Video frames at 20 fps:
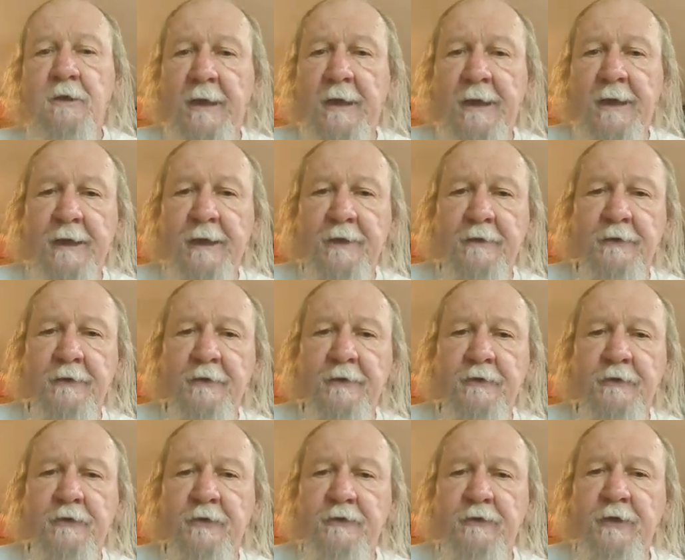and
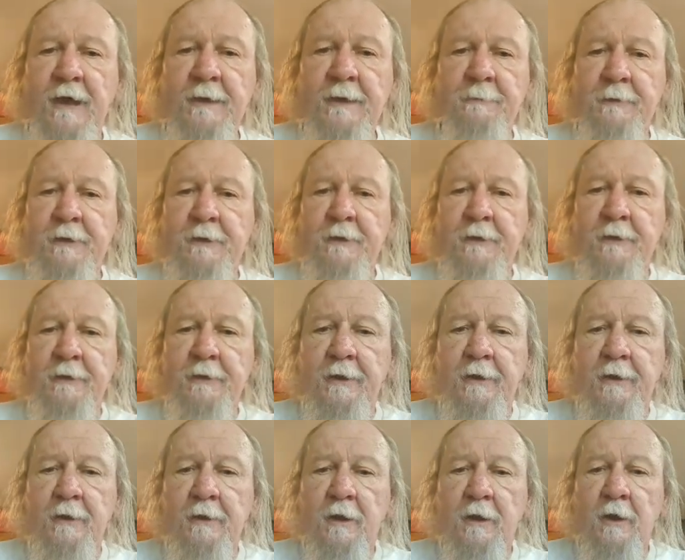you're typing in
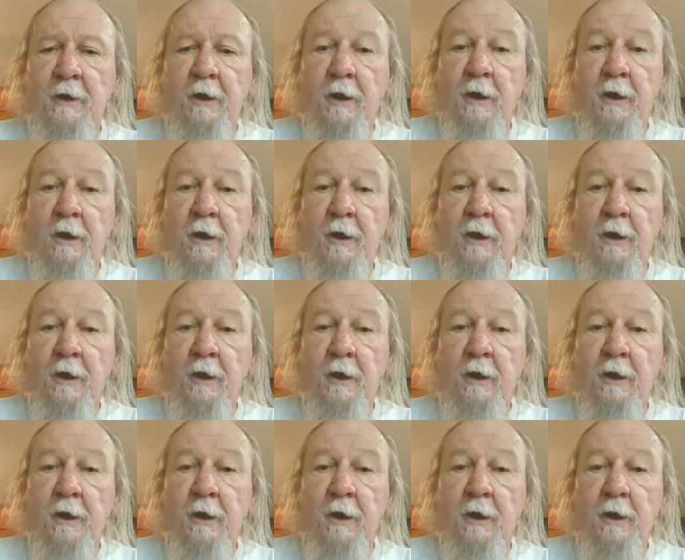there,